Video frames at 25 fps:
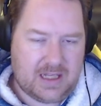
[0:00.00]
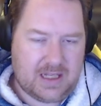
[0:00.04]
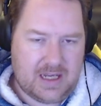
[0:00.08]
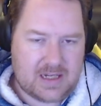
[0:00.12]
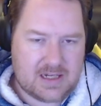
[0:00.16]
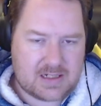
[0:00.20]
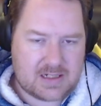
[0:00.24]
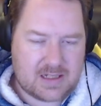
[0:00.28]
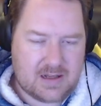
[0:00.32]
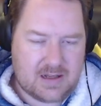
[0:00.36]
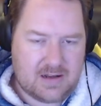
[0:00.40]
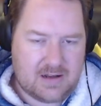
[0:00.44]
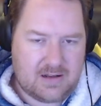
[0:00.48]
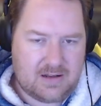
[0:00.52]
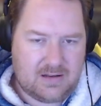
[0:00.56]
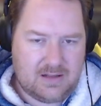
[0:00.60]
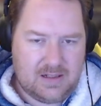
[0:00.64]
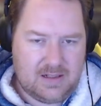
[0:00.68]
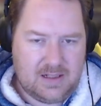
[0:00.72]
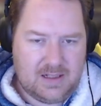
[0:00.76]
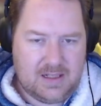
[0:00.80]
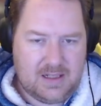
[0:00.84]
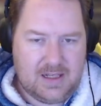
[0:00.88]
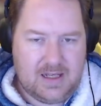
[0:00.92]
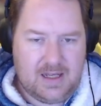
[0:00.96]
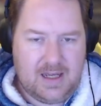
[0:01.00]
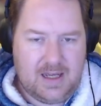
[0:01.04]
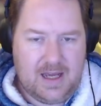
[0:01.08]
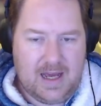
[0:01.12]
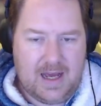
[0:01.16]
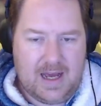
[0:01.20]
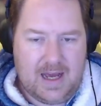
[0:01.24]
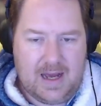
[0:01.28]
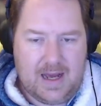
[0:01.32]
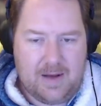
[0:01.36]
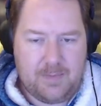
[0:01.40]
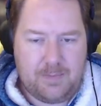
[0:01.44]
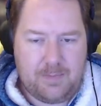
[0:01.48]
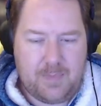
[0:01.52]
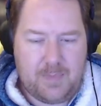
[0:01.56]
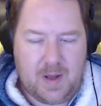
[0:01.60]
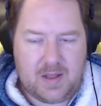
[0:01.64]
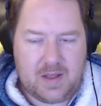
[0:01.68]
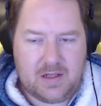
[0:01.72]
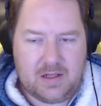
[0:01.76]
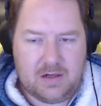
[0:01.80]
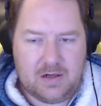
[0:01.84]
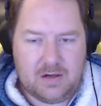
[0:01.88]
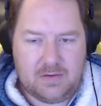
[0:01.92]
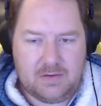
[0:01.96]
hairstyle,
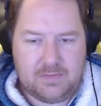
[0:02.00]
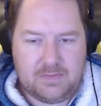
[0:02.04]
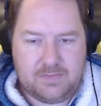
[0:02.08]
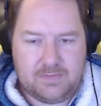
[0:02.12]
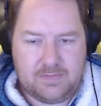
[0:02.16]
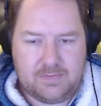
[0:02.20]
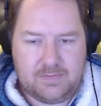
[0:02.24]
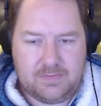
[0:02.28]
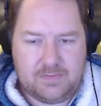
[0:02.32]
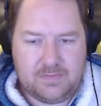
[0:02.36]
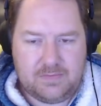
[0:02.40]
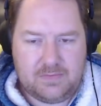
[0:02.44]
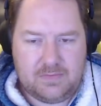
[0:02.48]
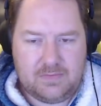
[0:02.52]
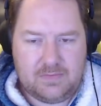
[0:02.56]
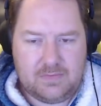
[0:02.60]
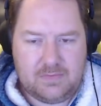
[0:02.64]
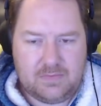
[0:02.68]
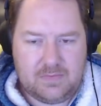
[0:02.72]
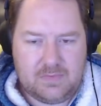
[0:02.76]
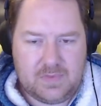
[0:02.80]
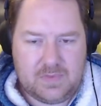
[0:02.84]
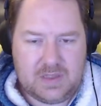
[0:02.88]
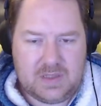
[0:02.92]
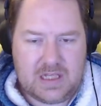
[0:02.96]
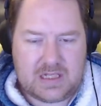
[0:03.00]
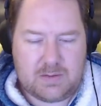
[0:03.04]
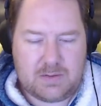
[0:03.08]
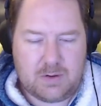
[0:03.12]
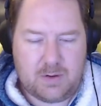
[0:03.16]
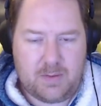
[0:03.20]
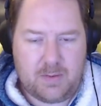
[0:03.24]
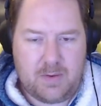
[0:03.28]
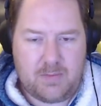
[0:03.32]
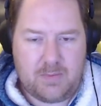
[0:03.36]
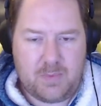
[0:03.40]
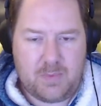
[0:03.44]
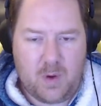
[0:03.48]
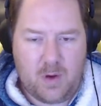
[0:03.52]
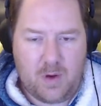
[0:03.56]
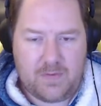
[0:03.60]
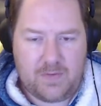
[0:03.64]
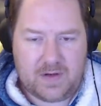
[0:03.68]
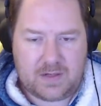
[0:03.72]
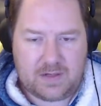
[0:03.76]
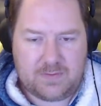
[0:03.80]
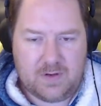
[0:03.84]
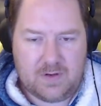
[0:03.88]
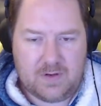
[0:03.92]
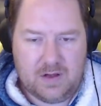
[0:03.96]
but this would have been
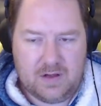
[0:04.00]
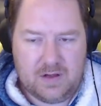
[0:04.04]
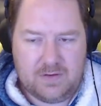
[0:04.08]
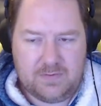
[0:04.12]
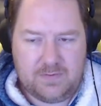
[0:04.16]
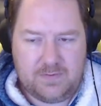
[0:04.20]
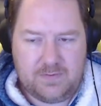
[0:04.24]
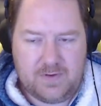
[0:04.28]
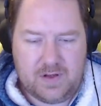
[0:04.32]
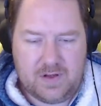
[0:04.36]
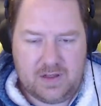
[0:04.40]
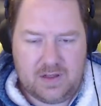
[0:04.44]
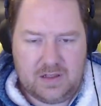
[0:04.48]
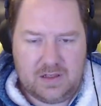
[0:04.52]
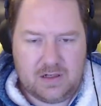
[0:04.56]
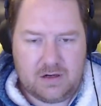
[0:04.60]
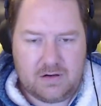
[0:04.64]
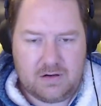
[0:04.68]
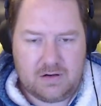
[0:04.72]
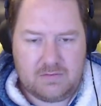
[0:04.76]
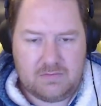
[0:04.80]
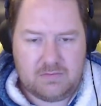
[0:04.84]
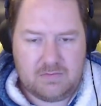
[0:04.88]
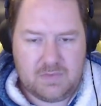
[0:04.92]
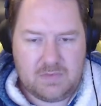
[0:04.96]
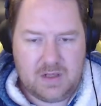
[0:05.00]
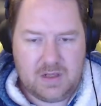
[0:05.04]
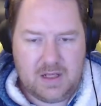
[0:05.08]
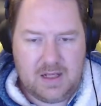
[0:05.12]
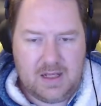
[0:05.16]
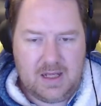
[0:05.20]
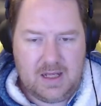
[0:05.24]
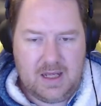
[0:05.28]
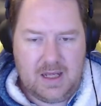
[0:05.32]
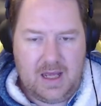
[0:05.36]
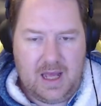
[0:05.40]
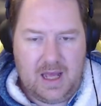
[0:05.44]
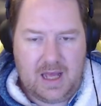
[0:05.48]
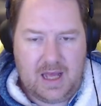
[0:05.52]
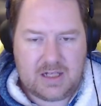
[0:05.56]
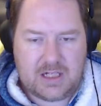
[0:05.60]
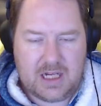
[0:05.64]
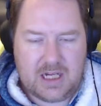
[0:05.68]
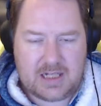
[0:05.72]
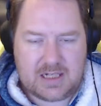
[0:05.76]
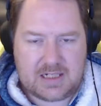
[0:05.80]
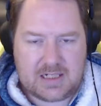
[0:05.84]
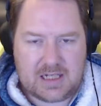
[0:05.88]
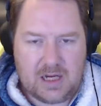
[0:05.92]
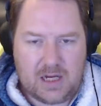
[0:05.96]
perfect for a
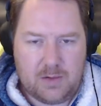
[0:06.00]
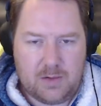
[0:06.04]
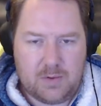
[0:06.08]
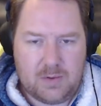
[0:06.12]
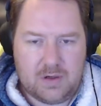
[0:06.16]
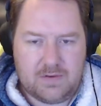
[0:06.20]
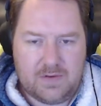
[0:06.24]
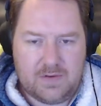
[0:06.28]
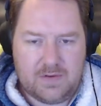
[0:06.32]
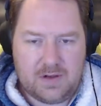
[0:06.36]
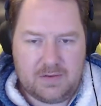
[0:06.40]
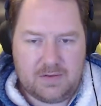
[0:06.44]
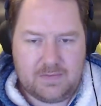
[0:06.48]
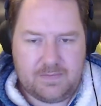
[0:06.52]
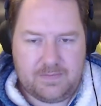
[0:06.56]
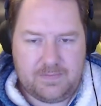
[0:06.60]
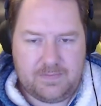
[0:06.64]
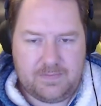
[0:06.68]
chance to get rid of it.